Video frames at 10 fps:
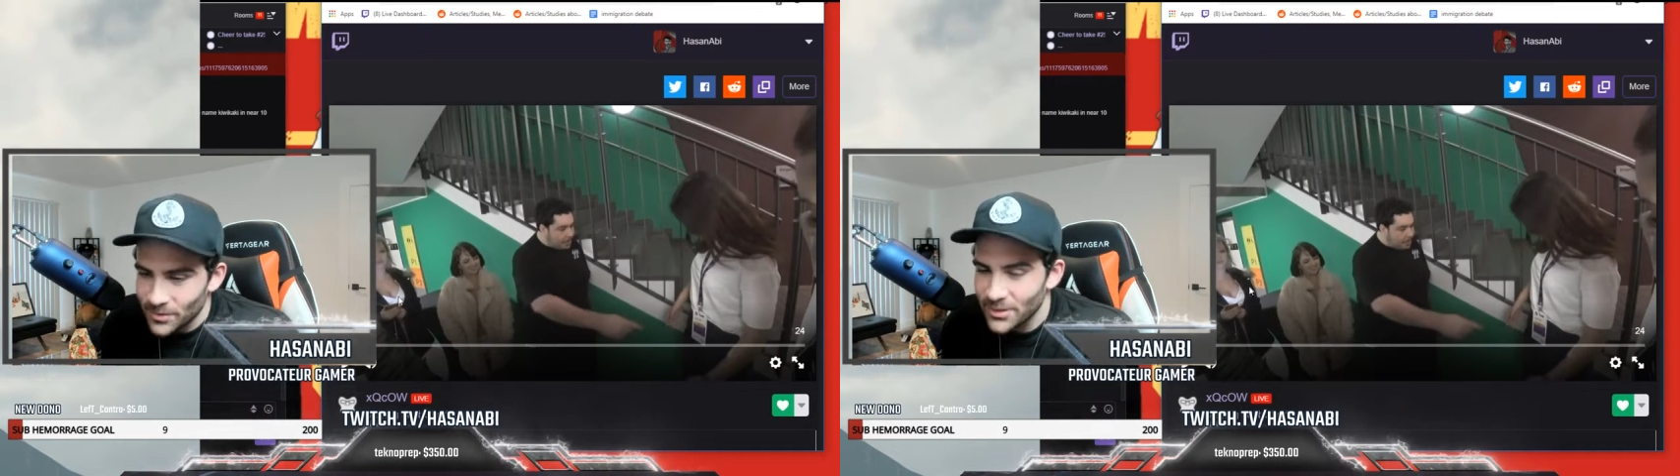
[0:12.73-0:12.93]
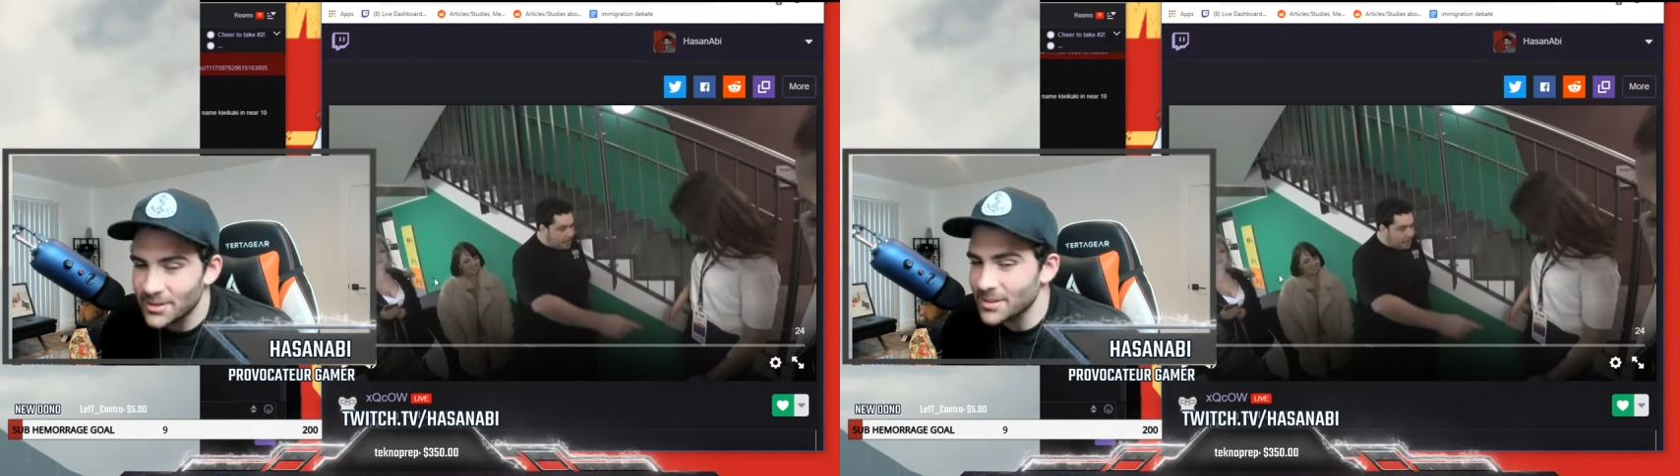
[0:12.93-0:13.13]

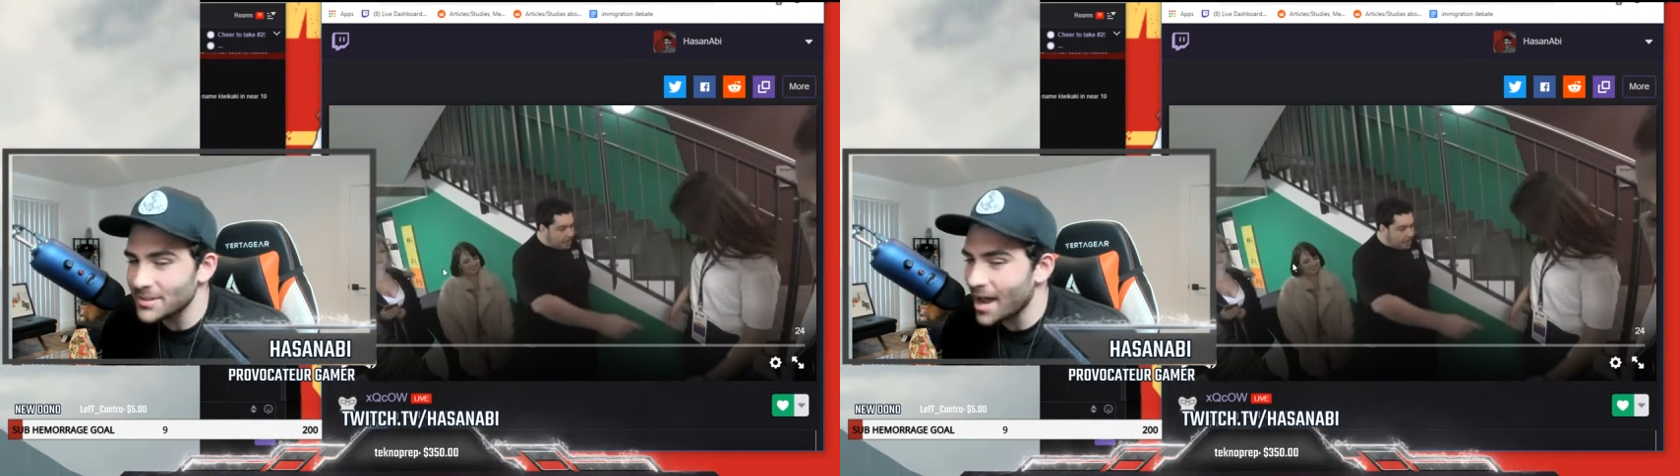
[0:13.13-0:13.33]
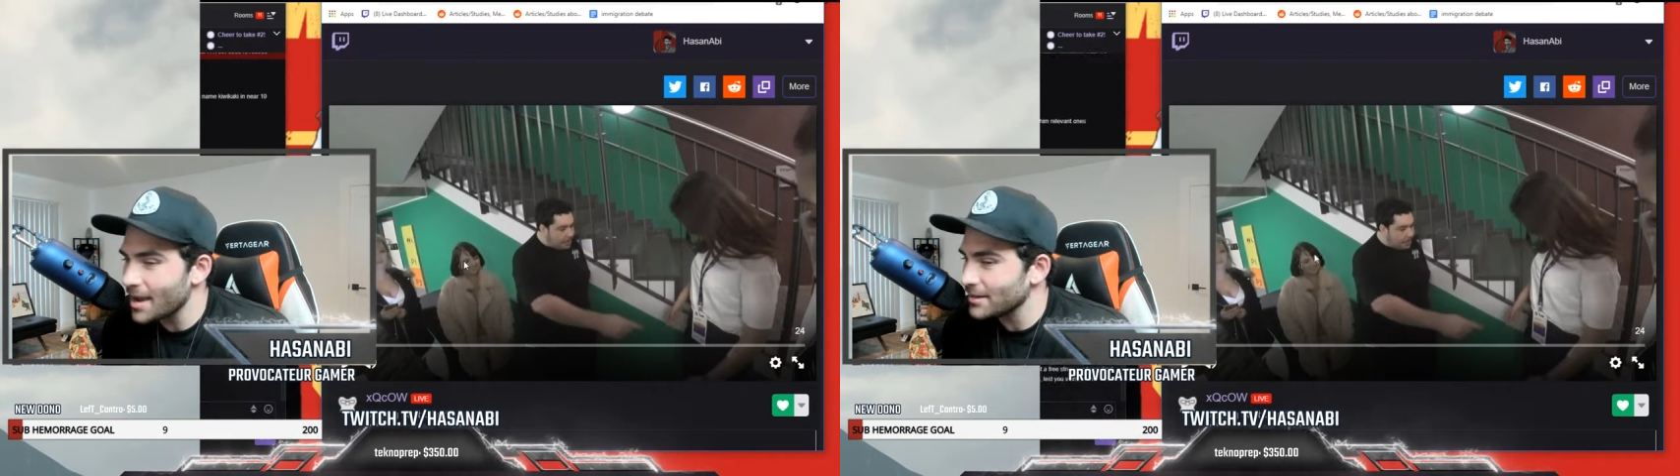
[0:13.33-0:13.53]
this
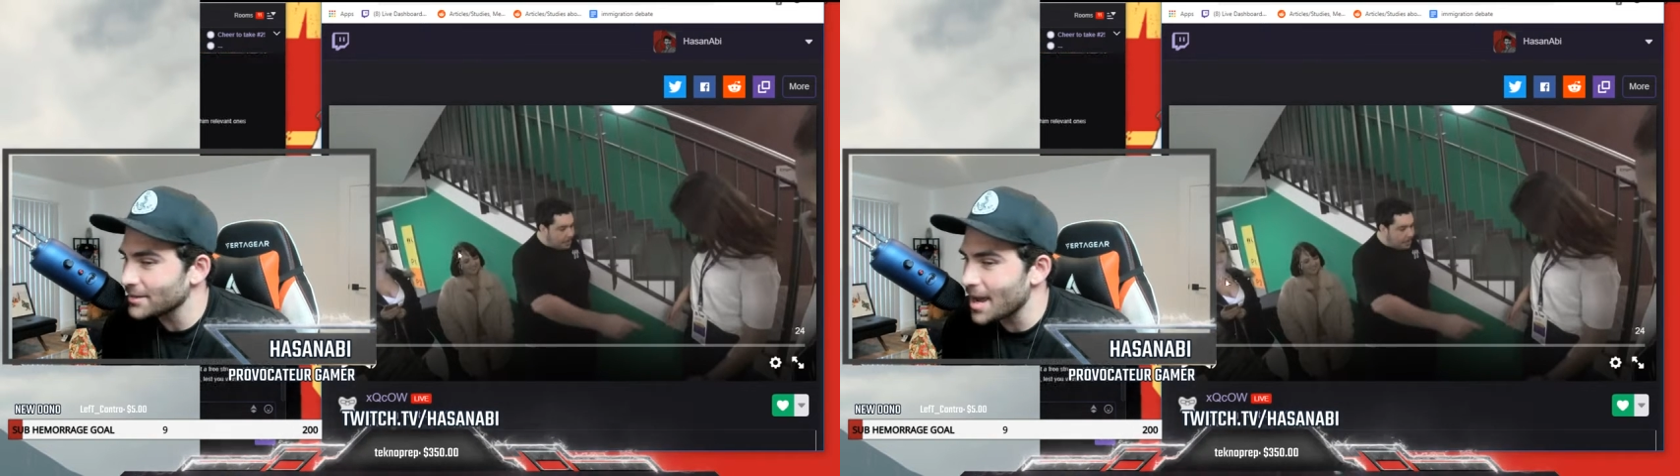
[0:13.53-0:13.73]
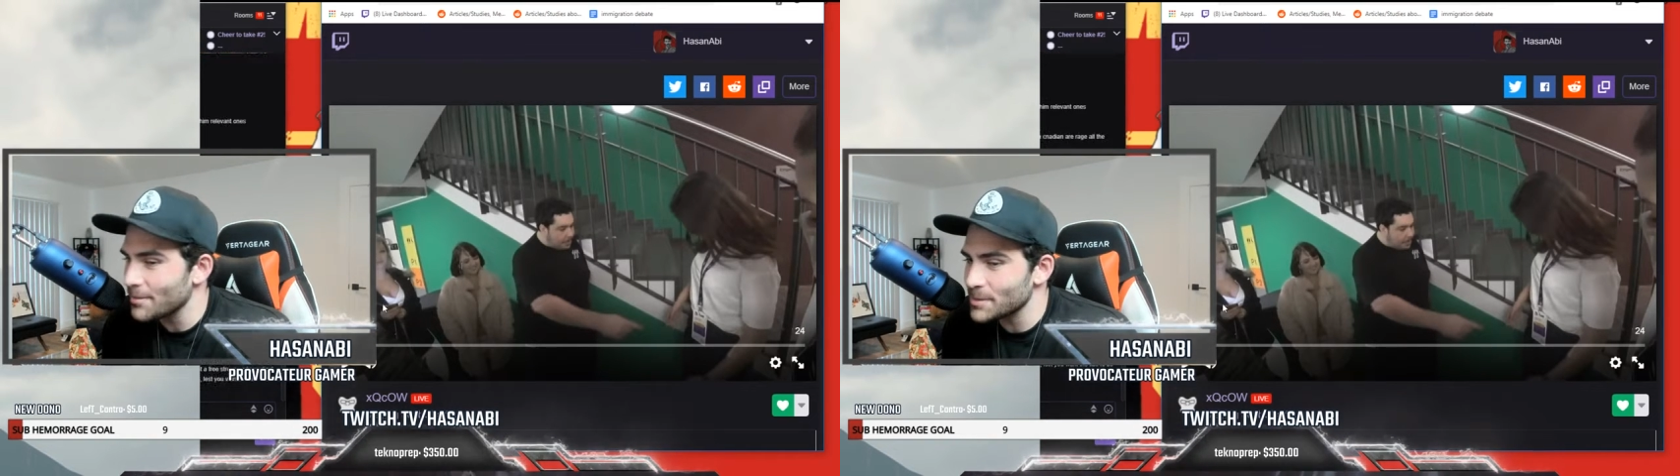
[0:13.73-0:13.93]
entire
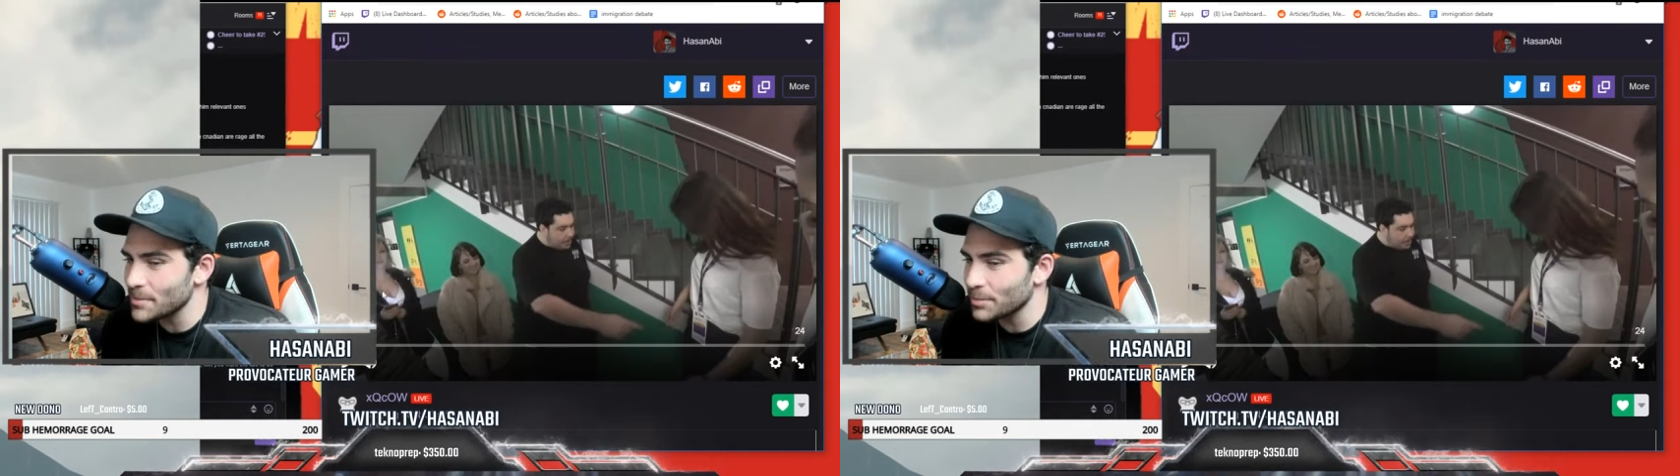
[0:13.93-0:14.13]
time, he's been